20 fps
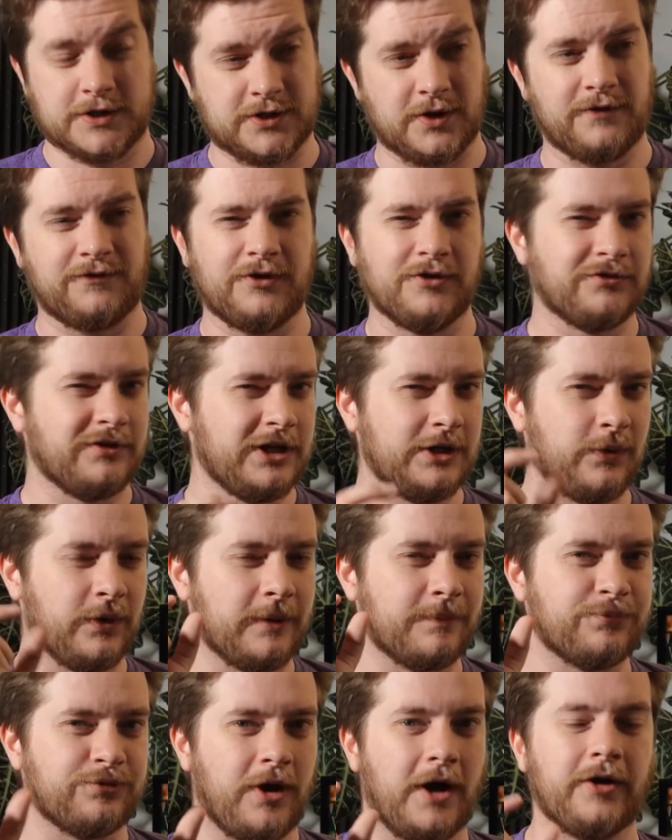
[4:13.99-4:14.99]
So if you really
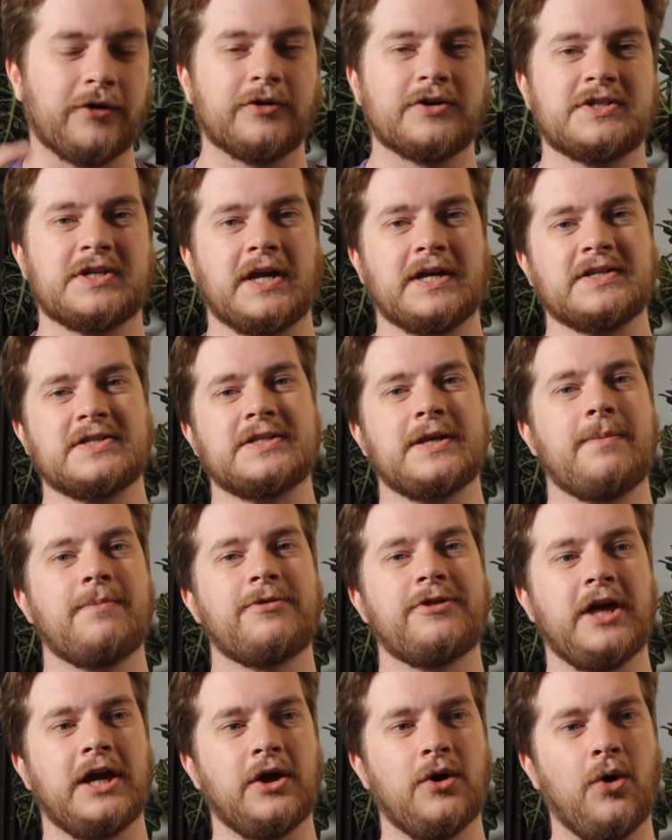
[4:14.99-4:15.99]
want to prioritize
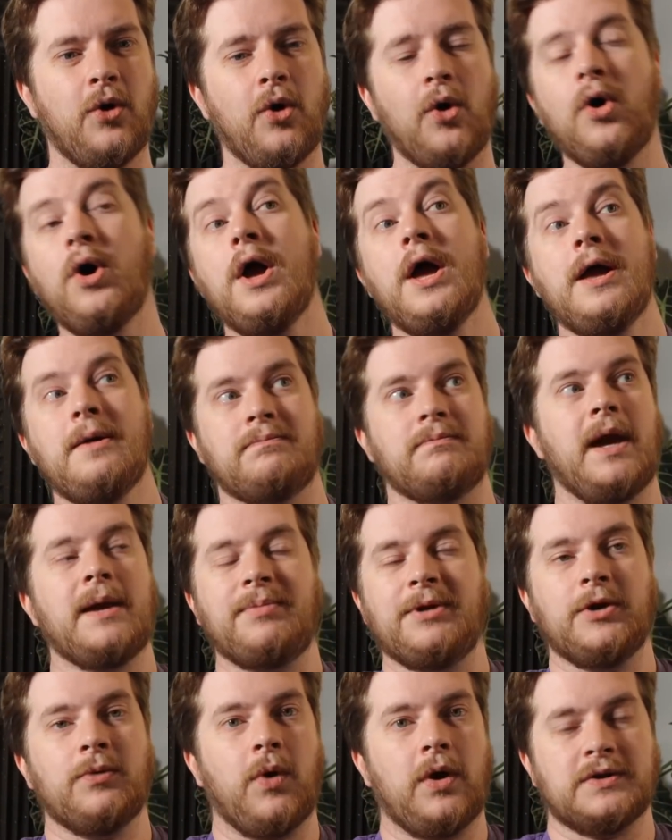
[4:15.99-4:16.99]
something, or
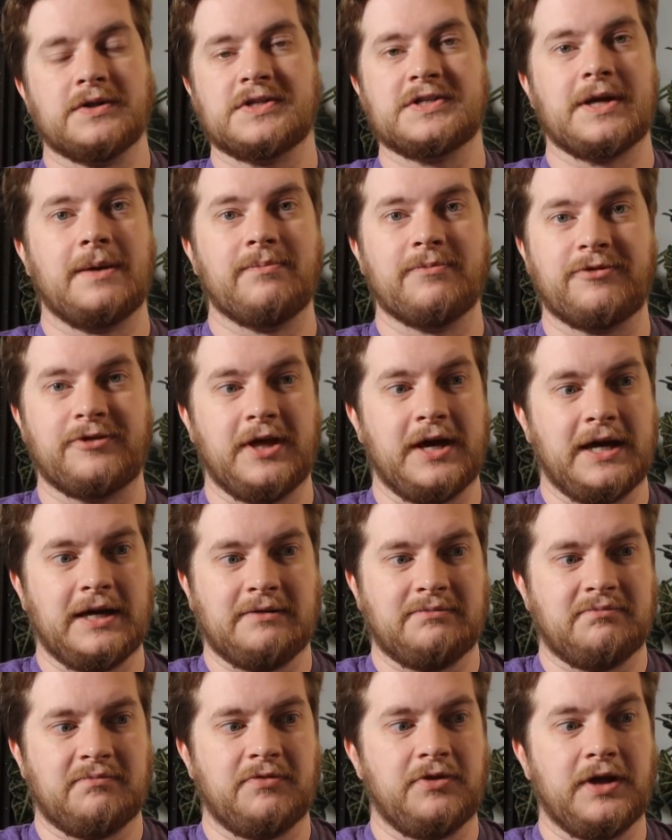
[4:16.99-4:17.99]
maybe you want
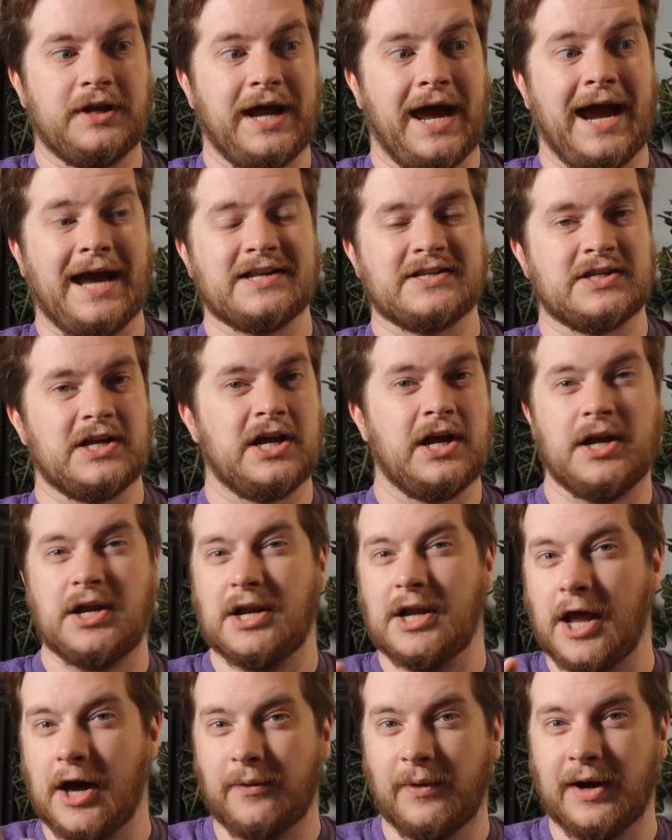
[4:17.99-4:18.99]
something that has a
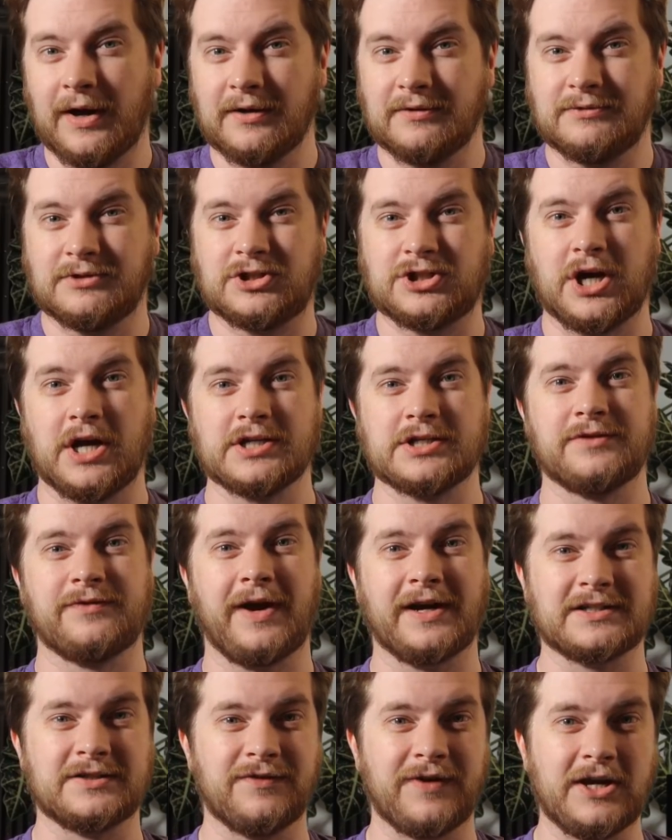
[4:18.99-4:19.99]
low lower chance of
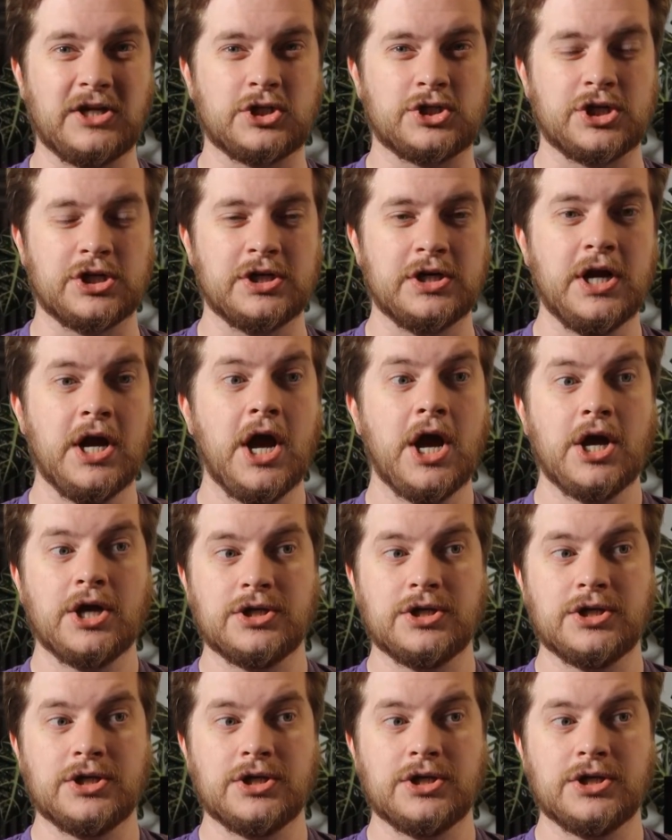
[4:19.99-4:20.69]
activation.